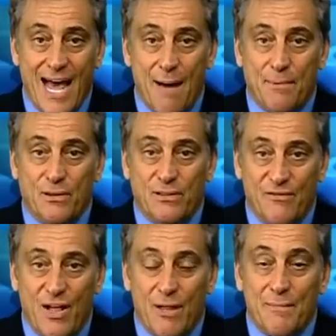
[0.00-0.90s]
Capital
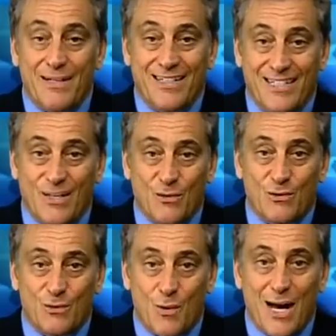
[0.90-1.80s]
Development, and he
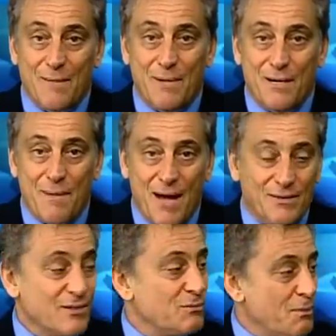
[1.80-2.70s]
knows quite a bit
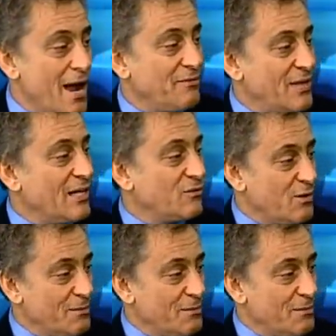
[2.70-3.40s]
about this. Brad, thanks